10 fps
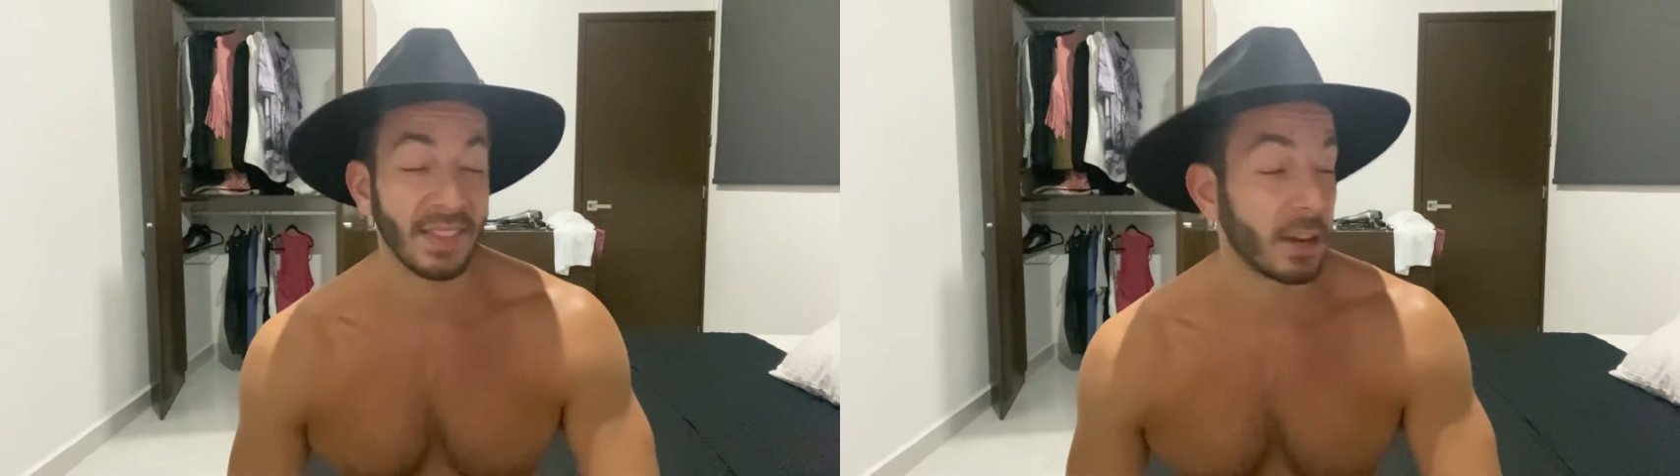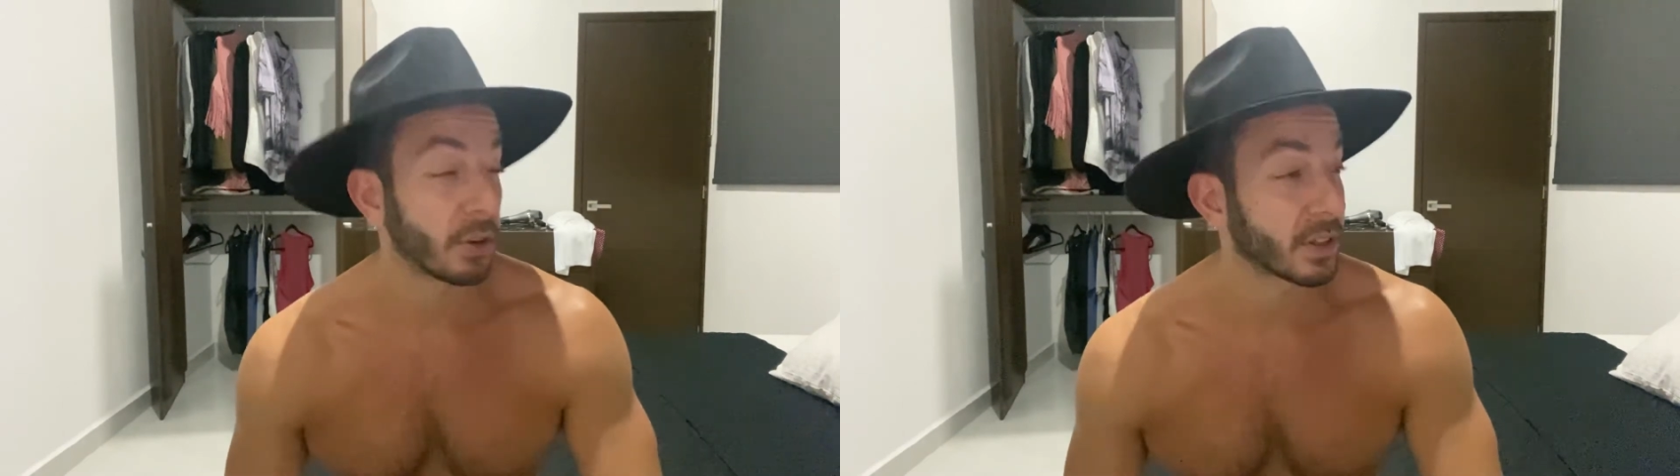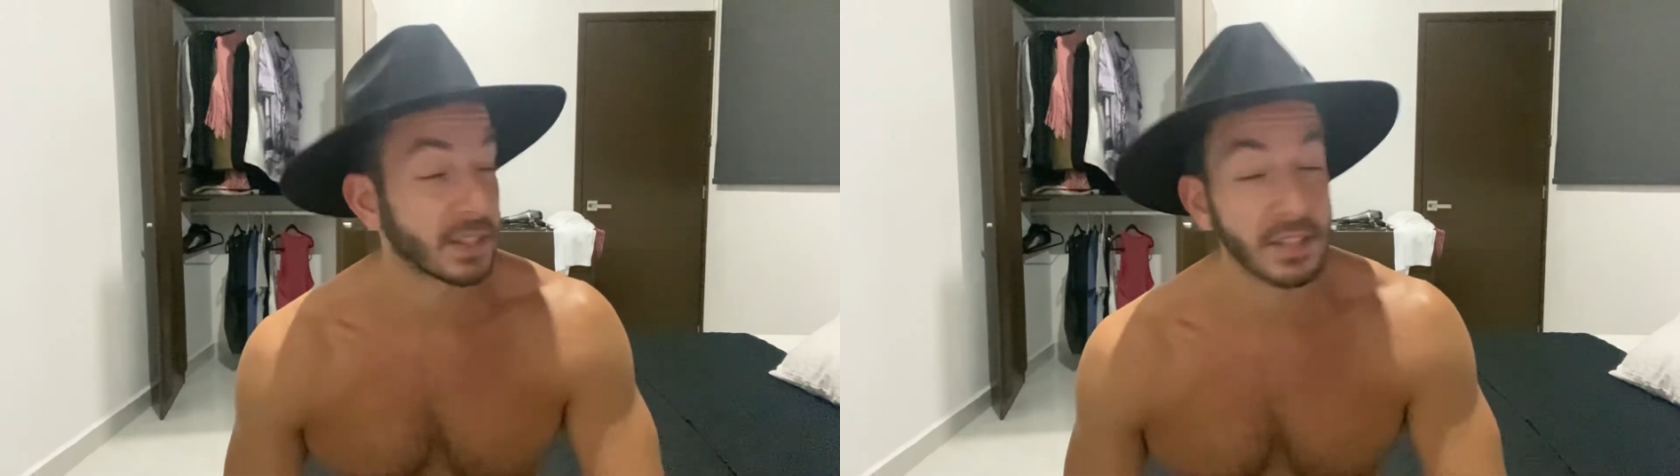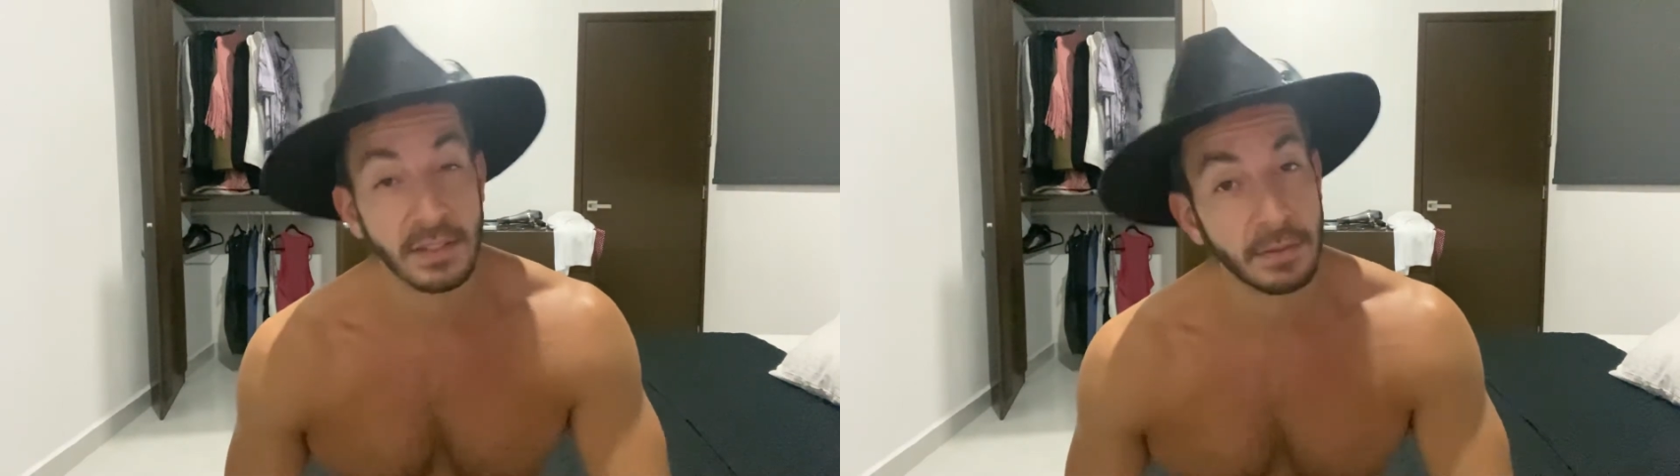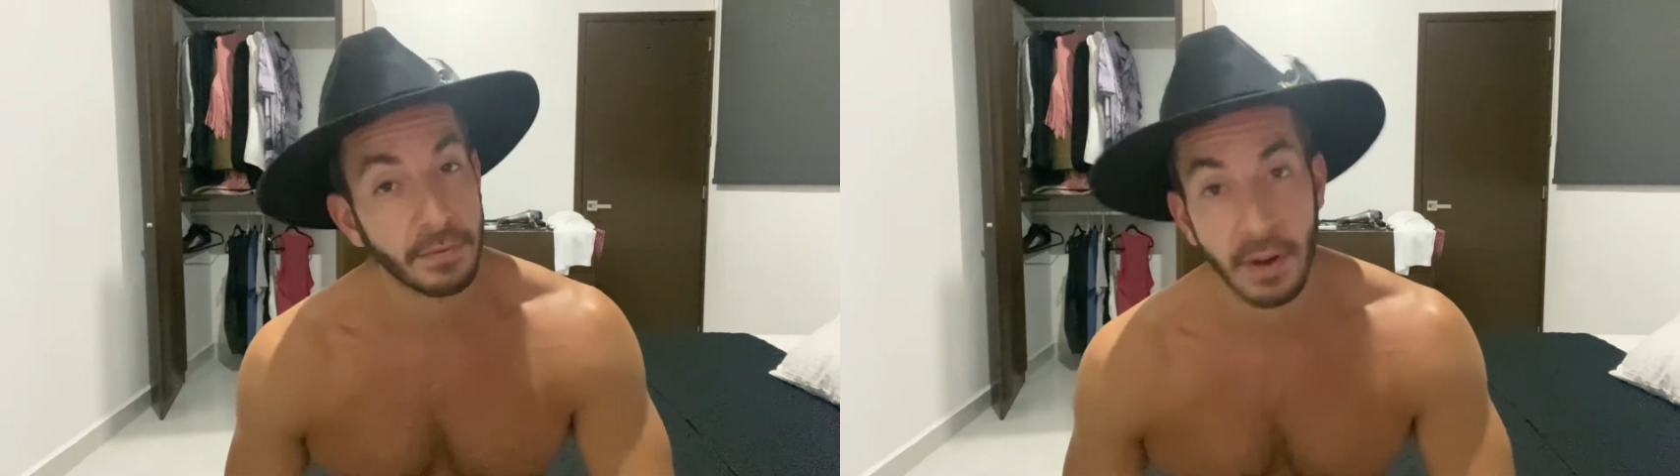then look this
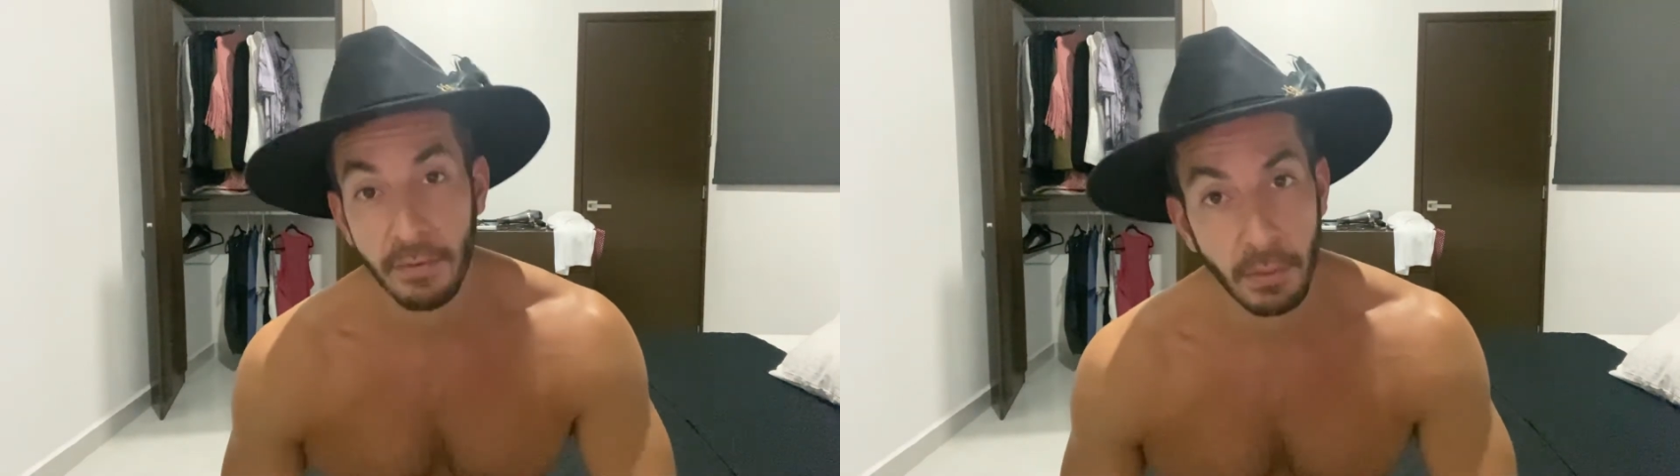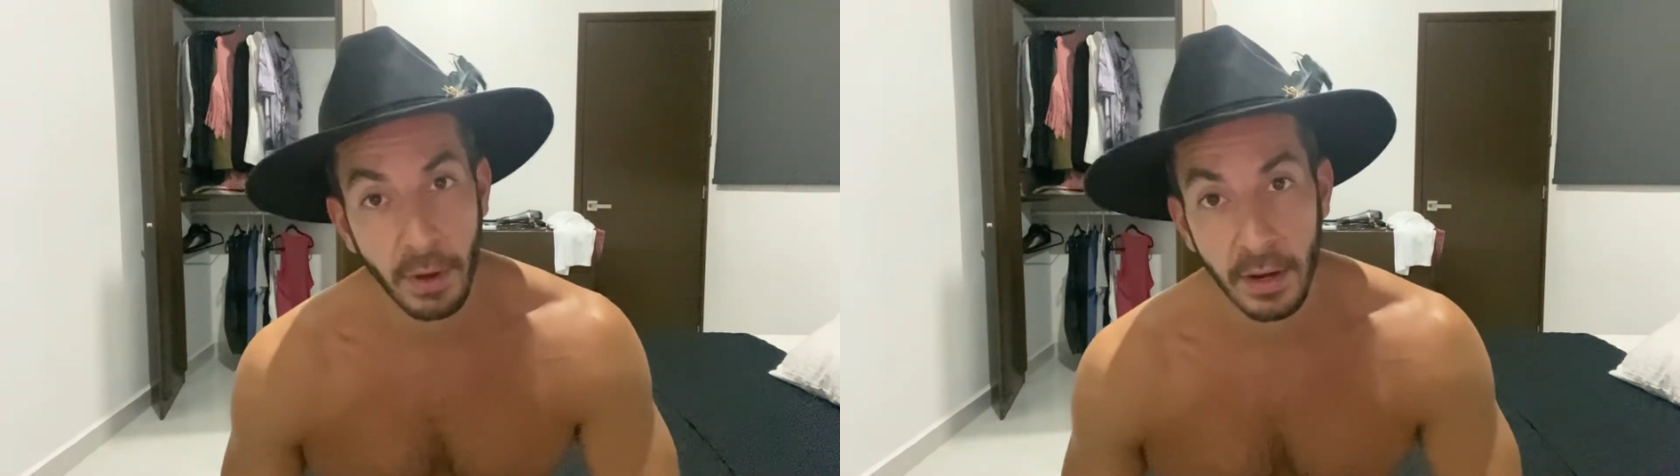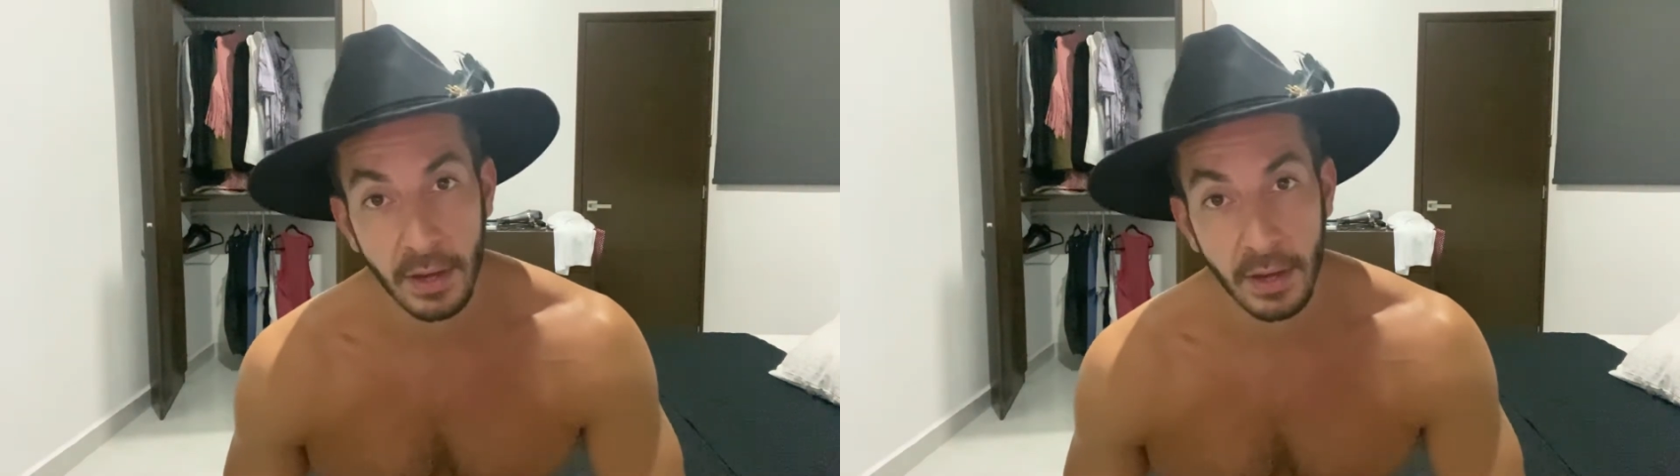isn't for everyone